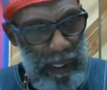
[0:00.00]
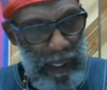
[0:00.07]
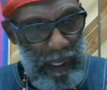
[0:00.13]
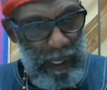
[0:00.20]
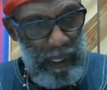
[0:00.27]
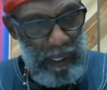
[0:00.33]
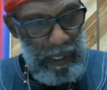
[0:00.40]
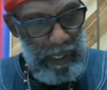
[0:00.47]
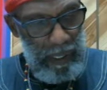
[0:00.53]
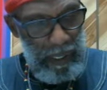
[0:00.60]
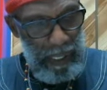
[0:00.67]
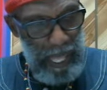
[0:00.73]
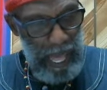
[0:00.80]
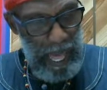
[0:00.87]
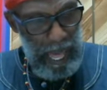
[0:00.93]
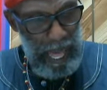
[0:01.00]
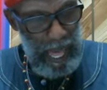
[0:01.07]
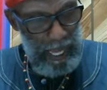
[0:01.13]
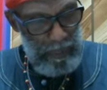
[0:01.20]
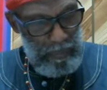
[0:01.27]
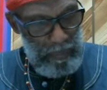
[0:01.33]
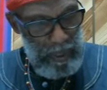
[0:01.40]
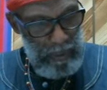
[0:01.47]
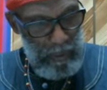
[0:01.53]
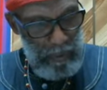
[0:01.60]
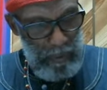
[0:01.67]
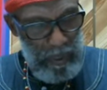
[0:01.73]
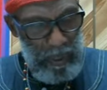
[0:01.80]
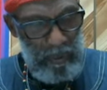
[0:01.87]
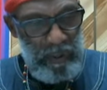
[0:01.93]
a lot of people
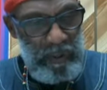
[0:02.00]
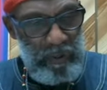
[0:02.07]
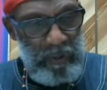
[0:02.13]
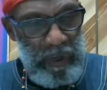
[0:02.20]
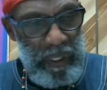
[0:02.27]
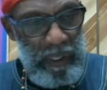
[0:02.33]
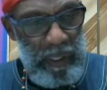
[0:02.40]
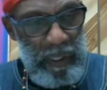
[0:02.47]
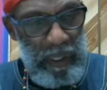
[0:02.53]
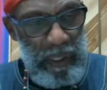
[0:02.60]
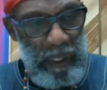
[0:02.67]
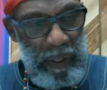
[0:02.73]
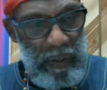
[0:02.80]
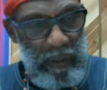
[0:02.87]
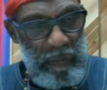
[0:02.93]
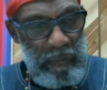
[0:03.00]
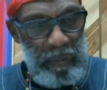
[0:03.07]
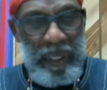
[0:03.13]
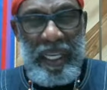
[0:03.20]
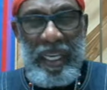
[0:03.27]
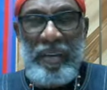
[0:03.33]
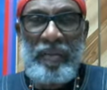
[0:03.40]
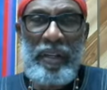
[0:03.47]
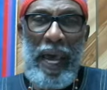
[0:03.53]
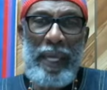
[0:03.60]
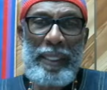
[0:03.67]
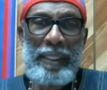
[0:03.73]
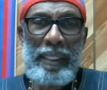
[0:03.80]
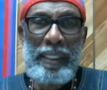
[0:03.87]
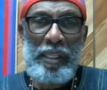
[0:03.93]
been restricted from leaving
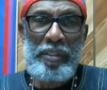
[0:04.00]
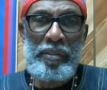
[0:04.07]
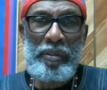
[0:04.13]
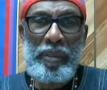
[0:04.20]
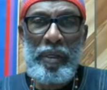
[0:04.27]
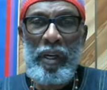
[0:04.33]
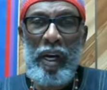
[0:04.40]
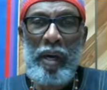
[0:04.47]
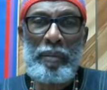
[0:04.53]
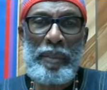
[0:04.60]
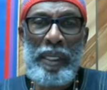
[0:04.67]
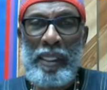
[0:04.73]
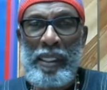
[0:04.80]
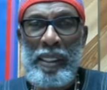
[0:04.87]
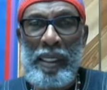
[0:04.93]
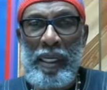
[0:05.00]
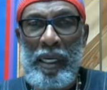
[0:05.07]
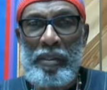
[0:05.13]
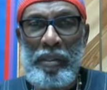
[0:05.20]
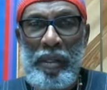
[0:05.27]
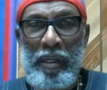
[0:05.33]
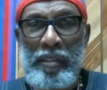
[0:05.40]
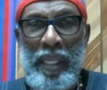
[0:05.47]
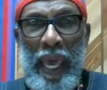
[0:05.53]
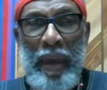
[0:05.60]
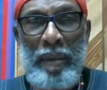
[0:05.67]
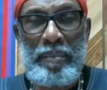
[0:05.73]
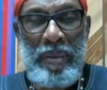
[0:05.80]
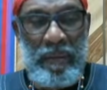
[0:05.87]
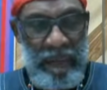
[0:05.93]
out the country or coming into the country because they
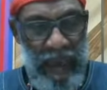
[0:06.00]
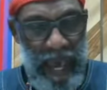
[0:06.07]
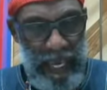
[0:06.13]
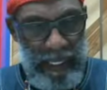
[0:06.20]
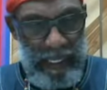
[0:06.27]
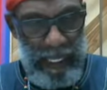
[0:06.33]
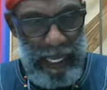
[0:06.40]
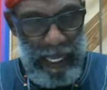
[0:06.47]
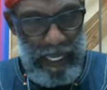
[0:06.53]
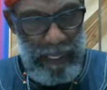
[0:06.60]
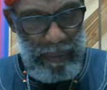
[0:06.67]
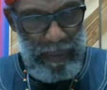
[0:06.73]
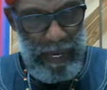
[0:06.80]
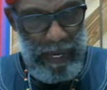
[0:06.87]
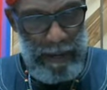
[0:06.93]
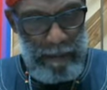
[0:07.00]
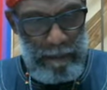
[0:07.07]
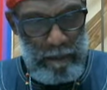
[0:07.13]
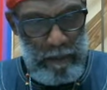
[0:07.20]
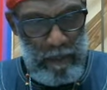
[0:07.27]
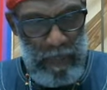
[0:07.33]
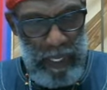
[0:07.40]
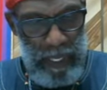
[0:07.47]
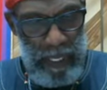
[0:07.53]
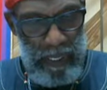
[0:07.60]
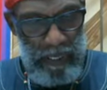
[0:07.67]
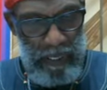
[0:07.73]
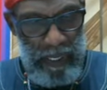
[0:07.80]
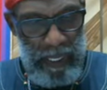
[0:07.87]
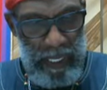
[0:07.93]
haven't been vaccinated, right?
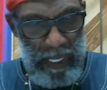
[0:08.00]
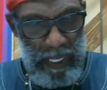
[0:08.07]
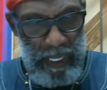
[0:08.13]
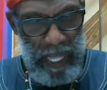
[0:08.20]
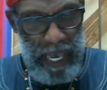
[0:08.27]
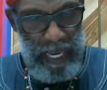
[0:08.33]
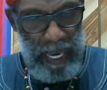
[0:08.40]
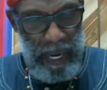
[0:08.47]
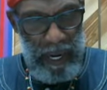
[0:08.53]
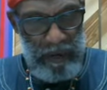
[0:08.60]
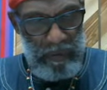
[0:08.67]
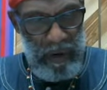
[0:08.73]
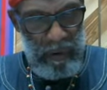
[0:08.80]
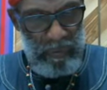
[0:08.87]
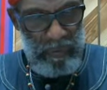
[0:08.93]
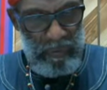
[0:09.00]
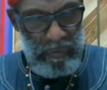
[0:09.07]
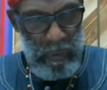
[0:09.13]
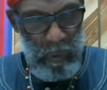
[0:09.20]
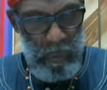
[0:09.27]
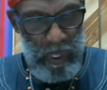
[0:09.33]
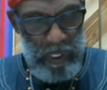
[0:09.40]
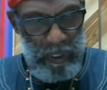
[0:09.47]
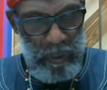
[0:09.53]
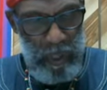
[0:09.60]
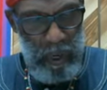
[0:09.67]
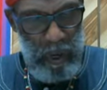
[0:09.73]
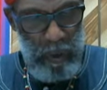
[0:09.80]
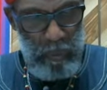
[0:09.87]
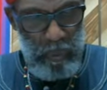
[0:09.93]
Said, unlike air travel for which
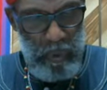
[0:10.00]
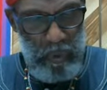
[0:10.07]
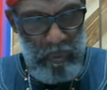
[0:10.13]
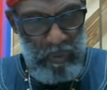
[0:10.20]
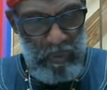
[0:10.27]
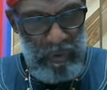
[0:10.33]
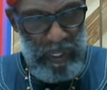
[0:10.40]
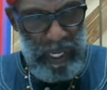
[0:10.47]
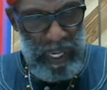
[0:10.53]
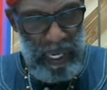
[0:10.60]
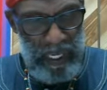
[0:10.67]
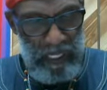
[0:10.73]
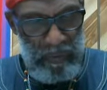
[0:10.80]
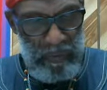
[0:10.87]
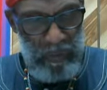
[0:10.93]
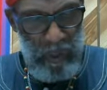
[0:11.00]
proof of a negative